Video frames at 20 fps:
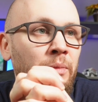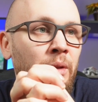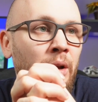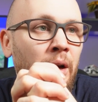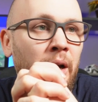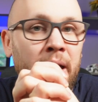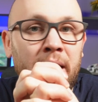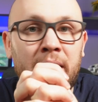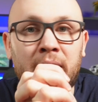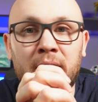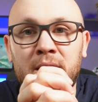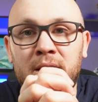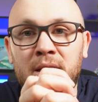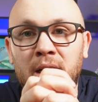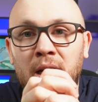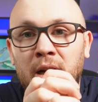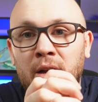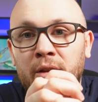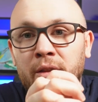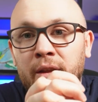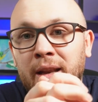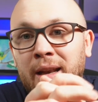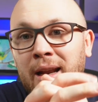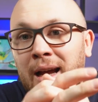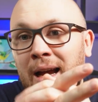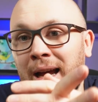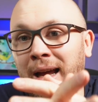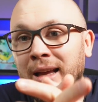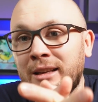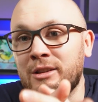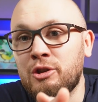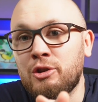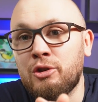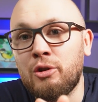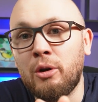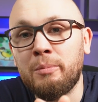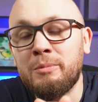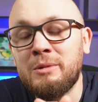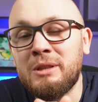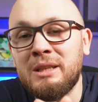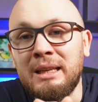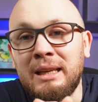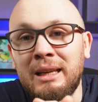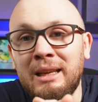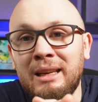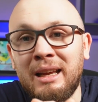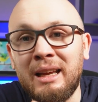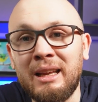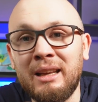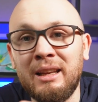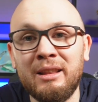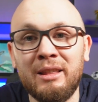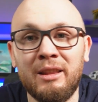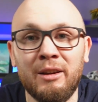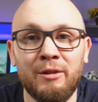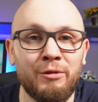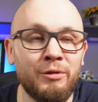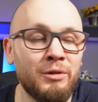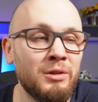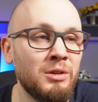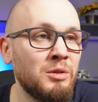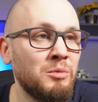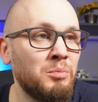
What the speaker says: I can tell that I stopped seeing any difference